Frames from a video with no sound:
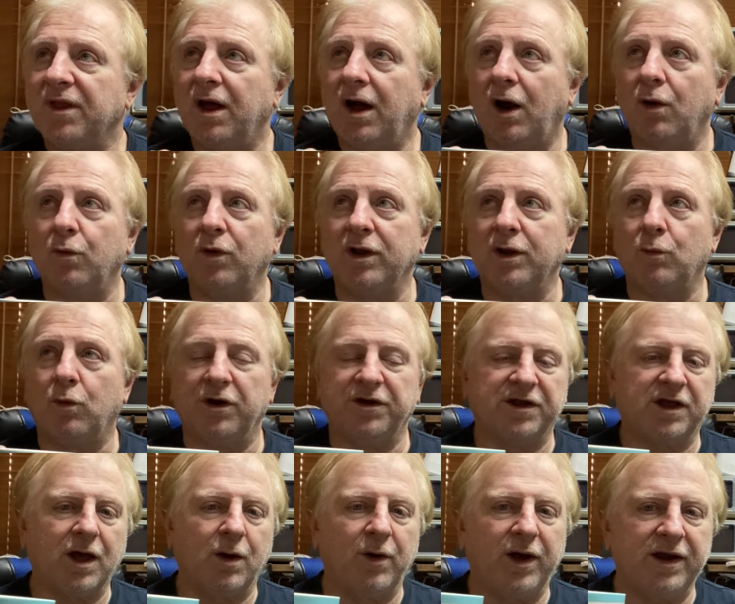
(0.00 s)
I really wanted to
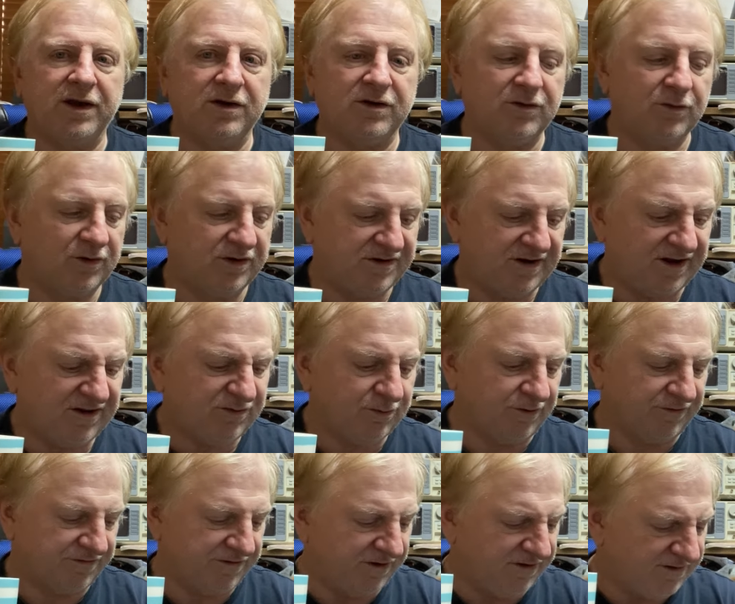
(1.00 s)
go out and do a test
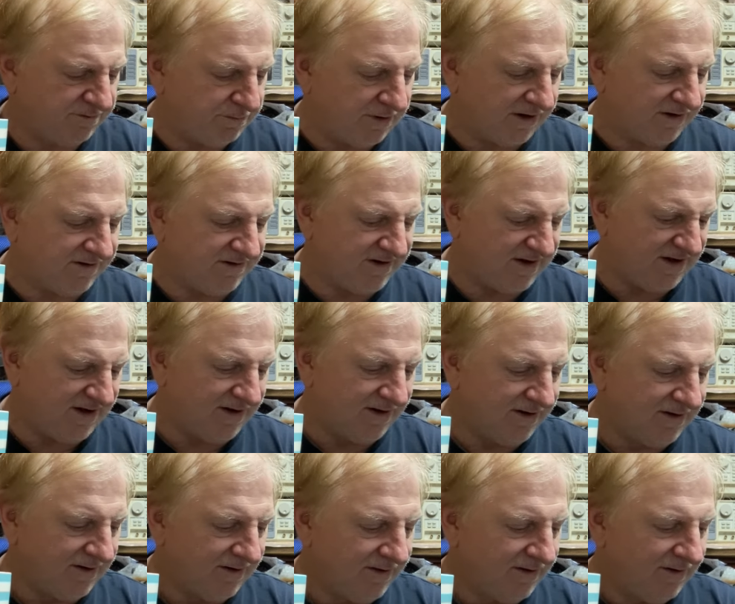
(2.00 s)
with this, but
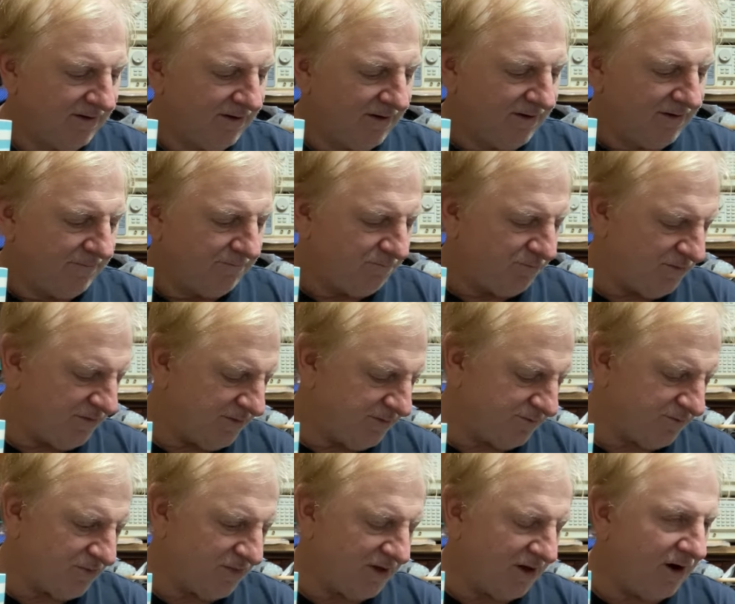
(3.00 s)

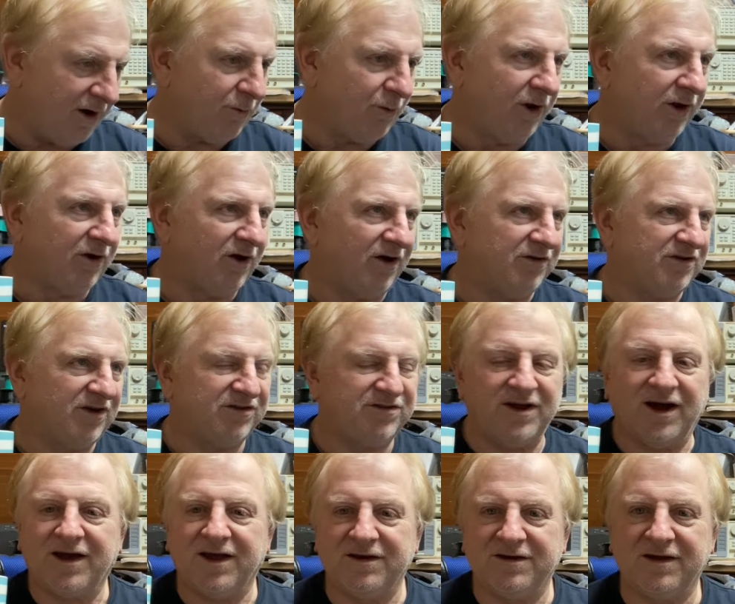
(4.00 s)
I realised I
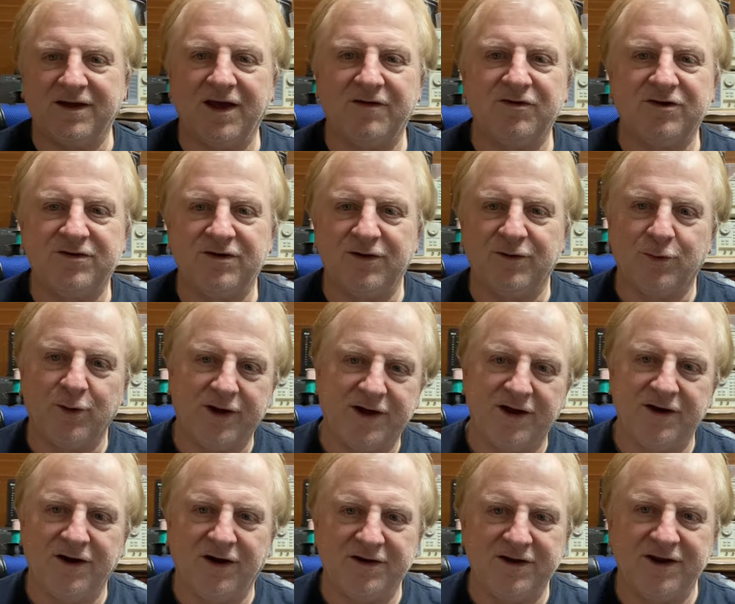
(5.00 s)
stuck it together too quick
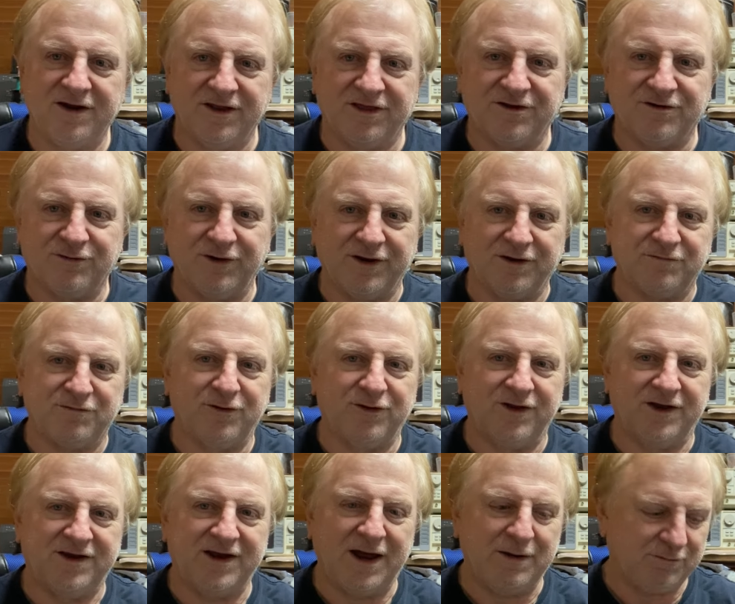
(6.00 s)
and I didn't thread it through
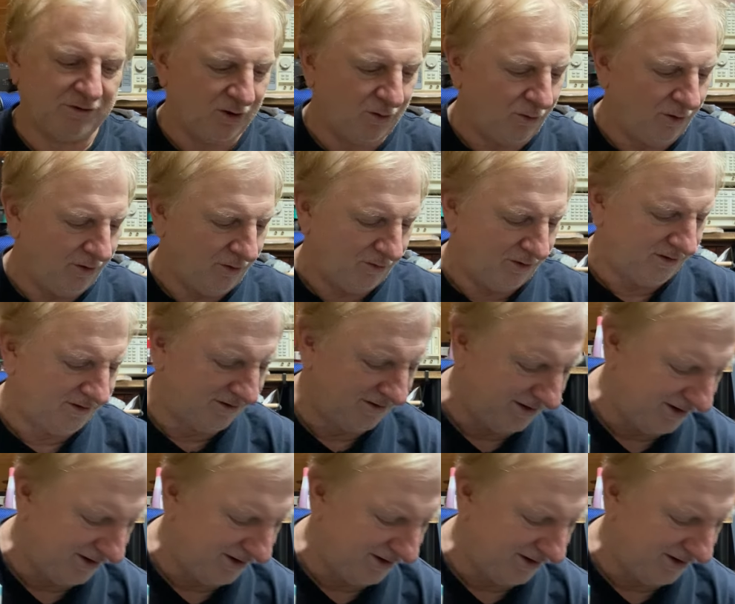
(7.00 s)
the damn coil.